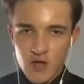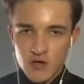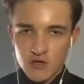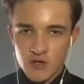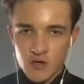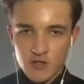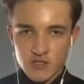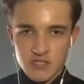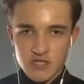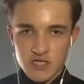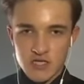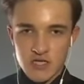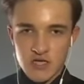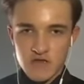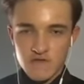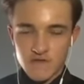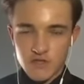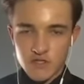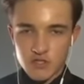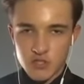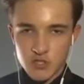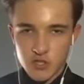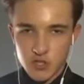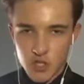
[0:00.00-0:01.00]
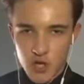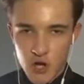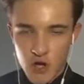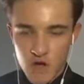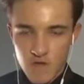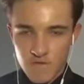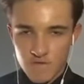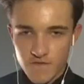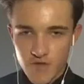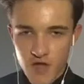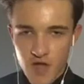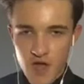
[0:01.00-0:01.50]
not even
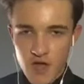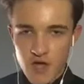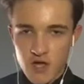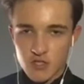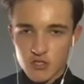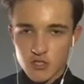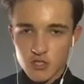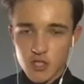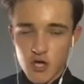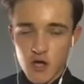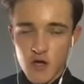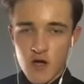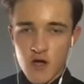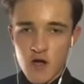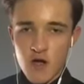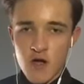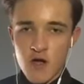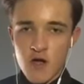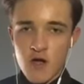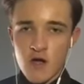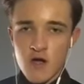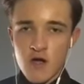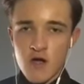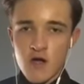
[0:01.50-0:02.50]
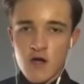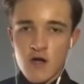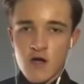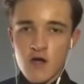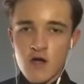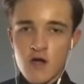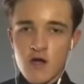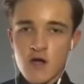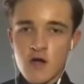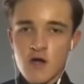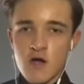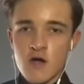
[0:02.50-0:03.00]
Jean
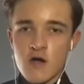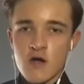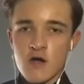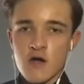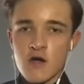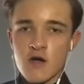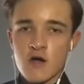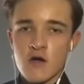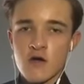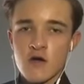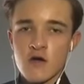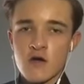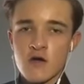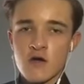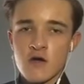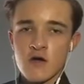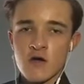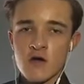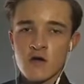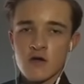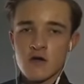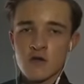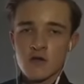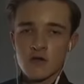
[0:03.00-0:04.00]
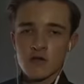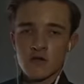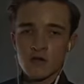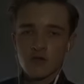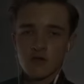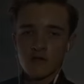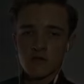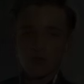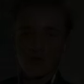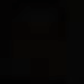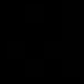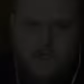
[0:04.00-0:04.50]

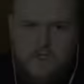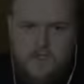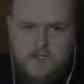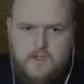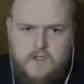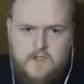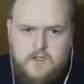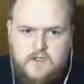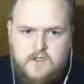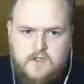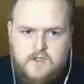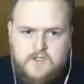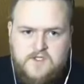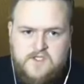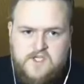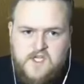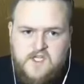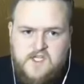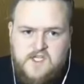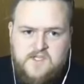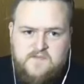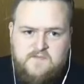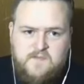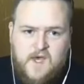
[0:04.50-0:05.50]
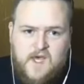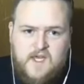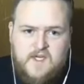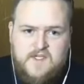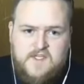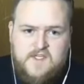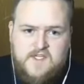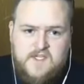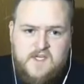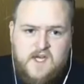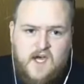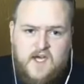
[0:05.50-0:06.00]
Valjean. You say this
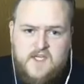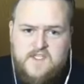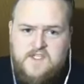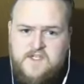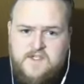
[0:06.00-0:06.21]
man denies